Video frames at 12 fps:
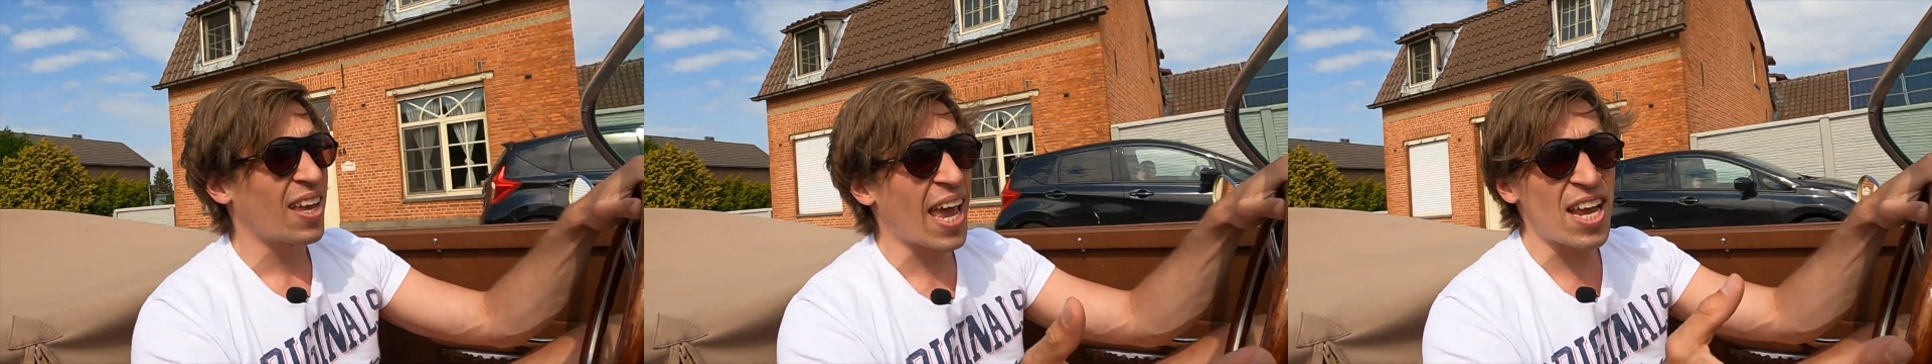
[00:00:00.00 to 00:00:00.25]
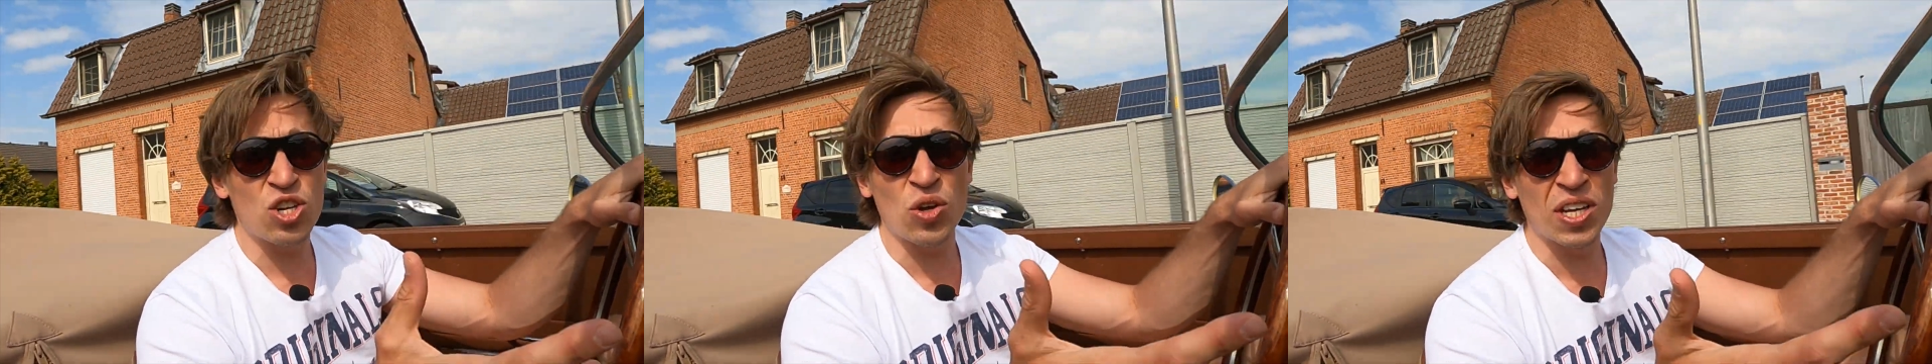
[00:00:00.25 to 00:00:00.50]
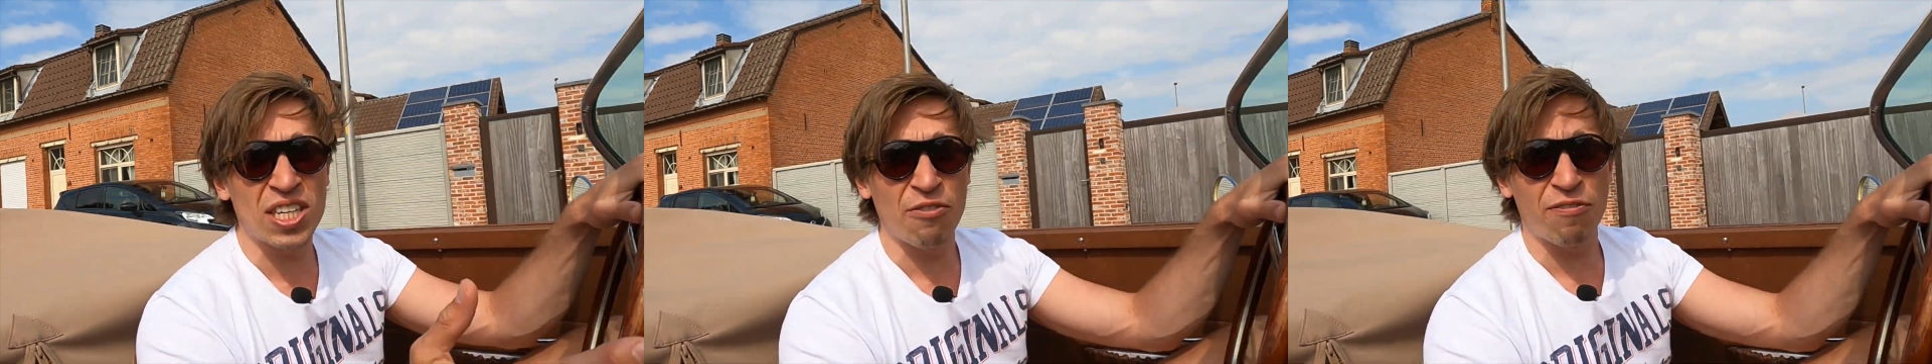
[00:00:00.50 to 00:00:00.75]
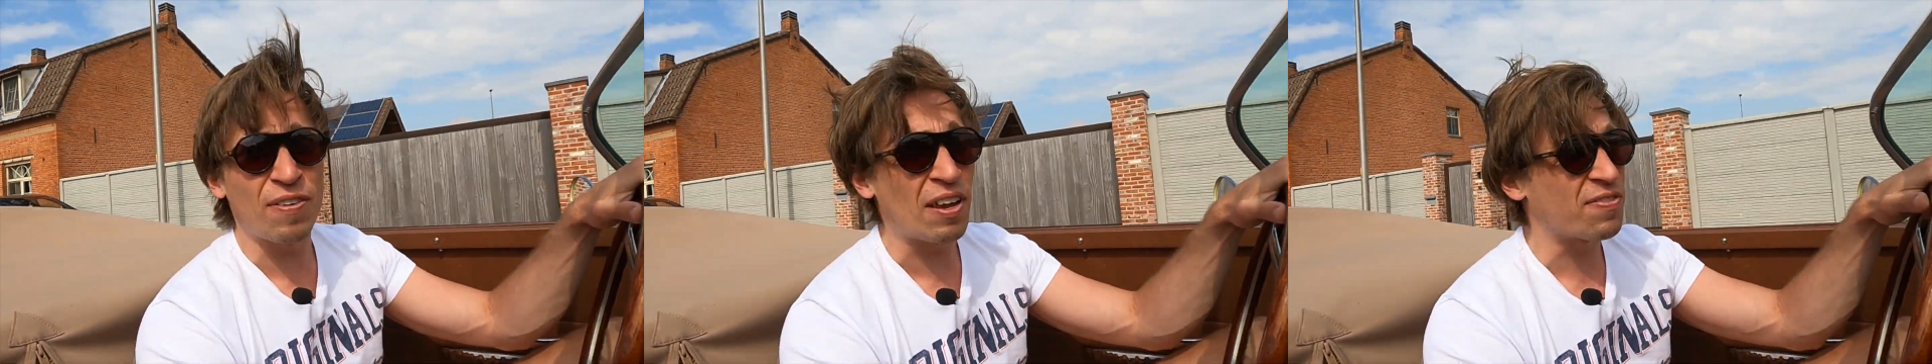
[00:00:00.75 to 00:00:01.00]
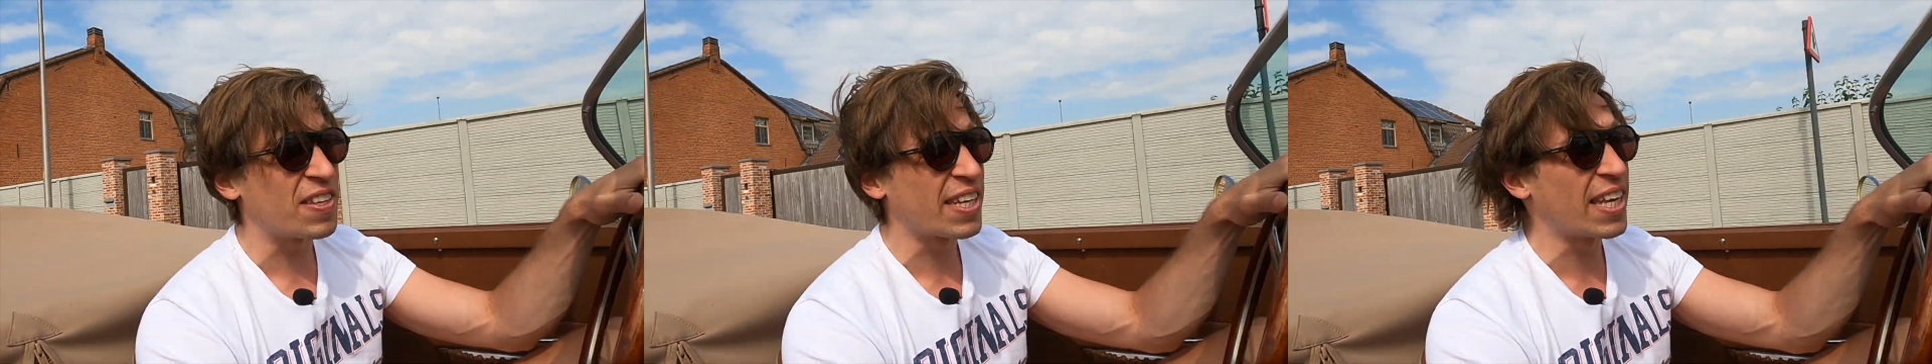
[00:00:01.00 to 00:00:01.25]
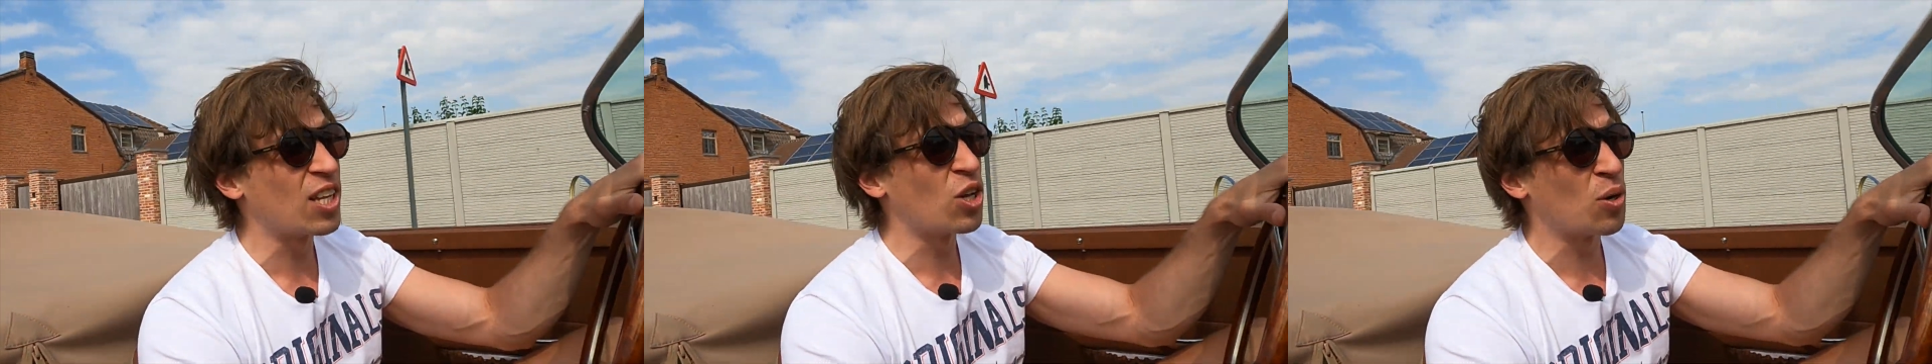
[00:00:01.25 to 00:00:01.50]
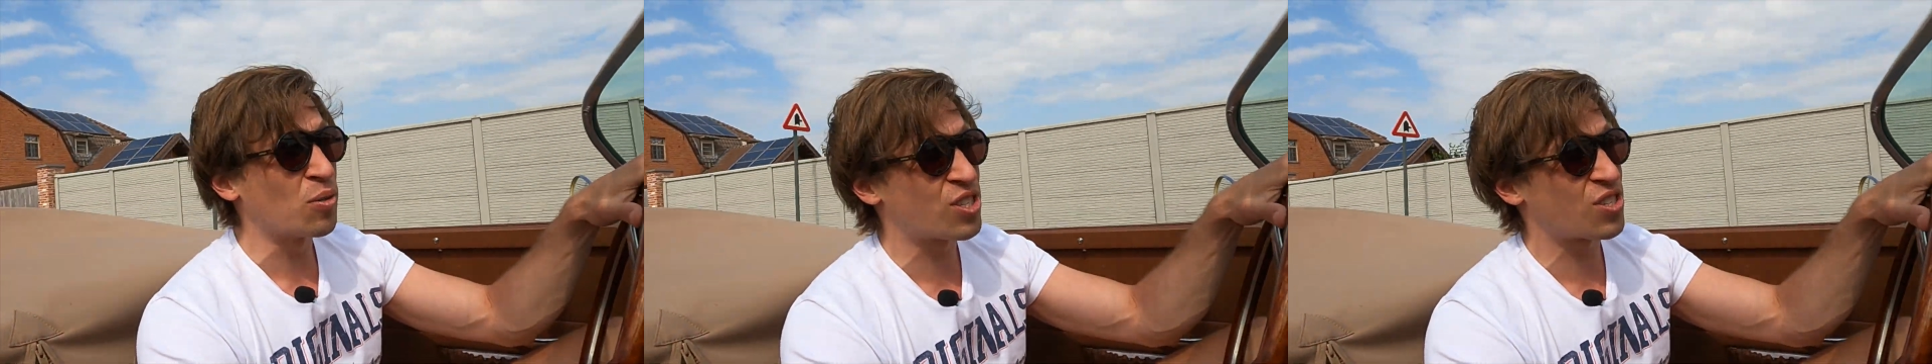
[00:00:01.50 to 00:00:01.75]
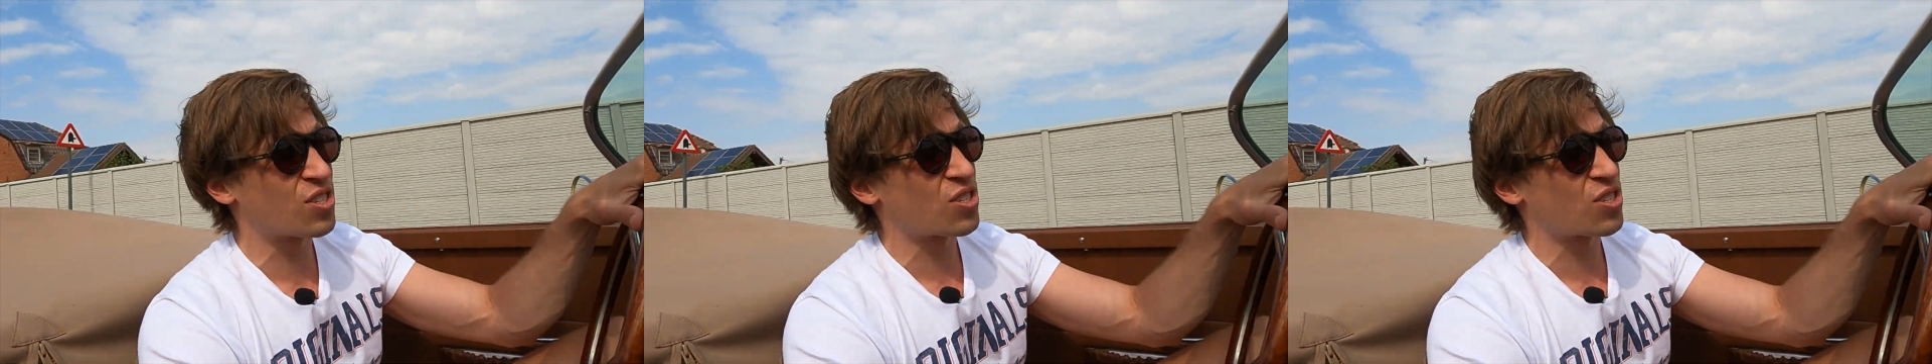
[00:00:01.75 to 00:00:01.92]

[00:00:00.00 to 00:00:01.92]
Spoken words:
850 kilos.